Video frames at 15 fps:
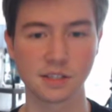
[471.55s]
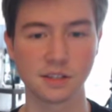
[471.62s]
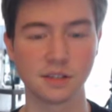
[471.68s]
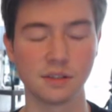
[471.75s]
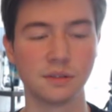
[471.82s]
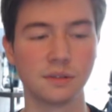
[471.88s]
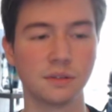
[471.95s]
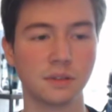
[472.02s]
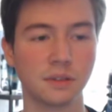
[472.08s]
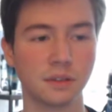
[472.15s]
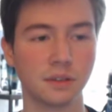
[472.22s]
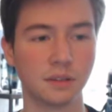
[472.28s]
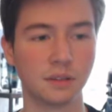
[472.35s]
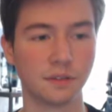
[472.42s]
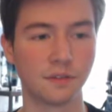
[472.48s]
to
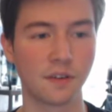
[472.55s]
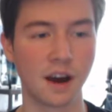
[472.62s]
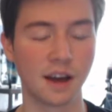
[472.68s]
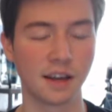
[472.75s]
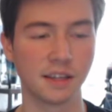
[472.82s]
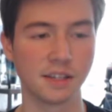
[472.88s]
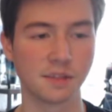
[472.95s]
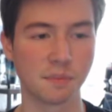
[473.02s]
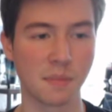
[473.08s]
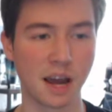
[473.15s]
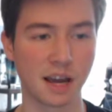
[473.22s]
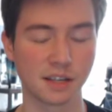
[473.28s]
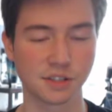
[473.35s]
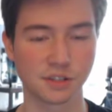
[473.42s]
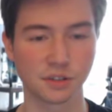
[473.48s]
defy his
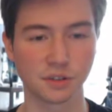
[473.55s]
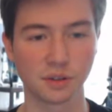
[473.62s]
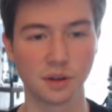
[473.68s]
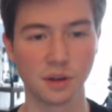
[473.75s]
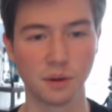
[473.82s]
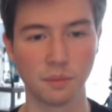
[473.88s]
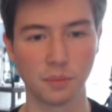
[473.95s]
master,